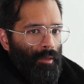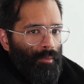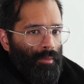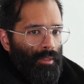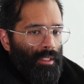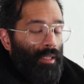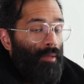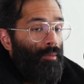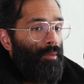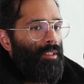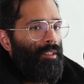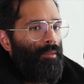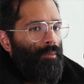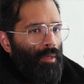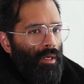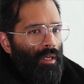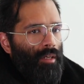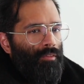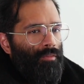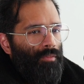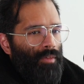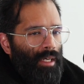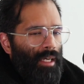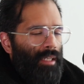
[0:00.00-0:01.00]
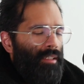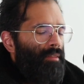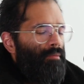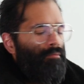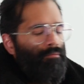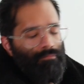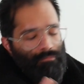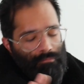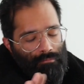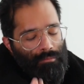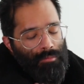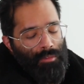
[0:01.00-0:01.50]
chemically modified and
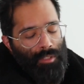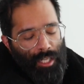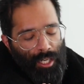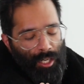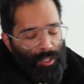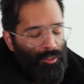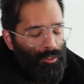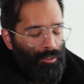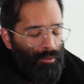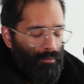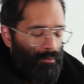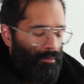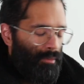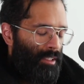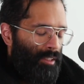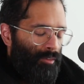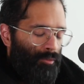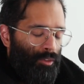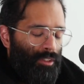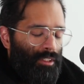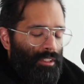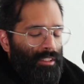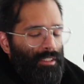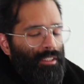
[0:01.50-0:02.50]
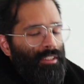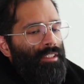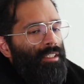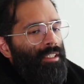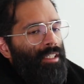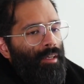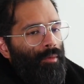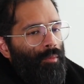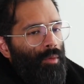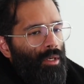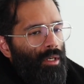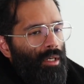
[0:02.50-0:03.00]
other differences to the
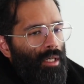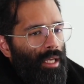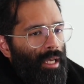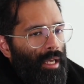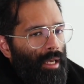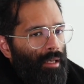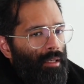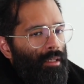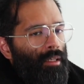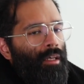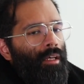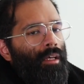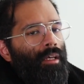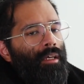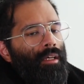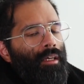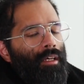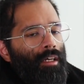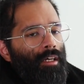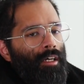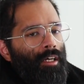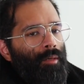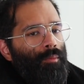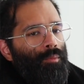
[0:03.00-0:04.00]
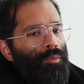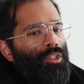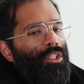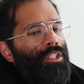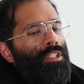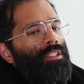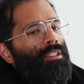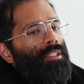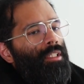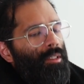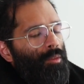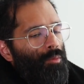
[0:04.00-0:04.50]
mRNA.
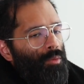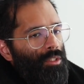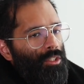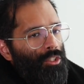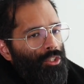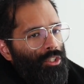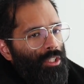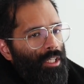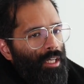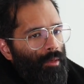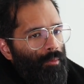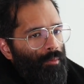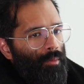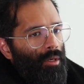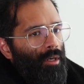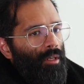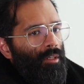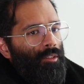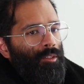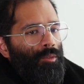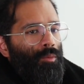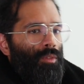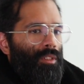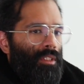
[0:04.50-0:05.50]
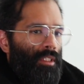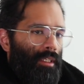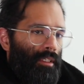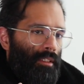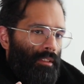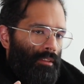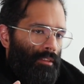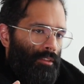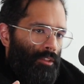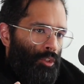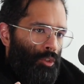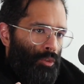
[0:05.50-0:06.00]
Just like with the chat models where
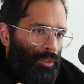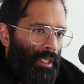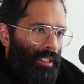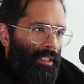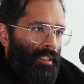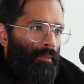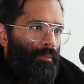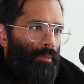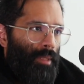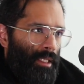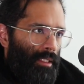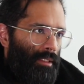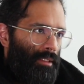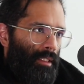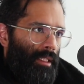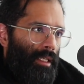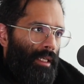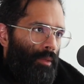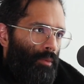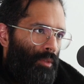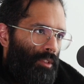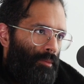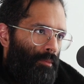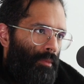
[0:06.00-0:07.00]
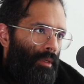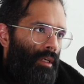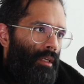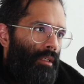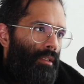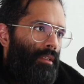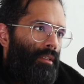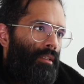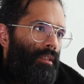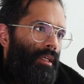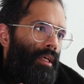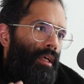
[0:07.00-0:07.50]
they train the base language
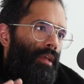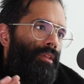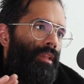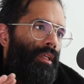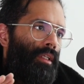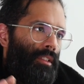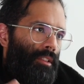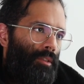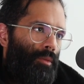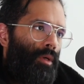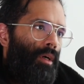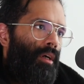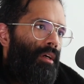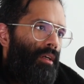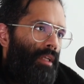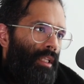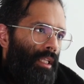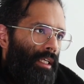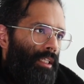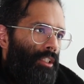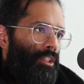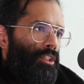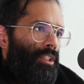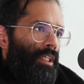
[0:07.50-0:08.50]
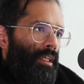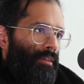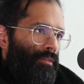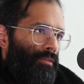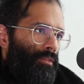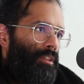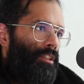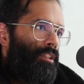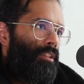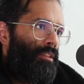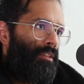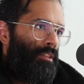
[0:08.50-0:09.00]
model and then do
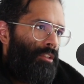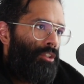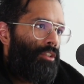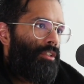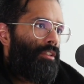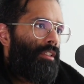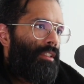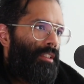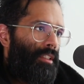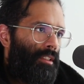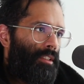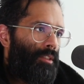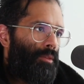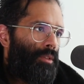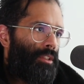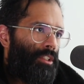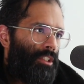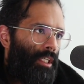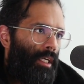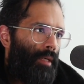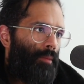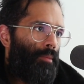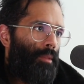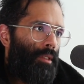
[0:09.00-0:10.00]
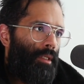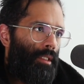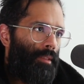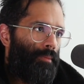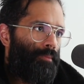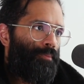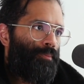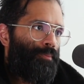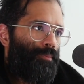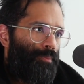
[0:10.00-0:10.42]
RLHF to turn it into a chatbot.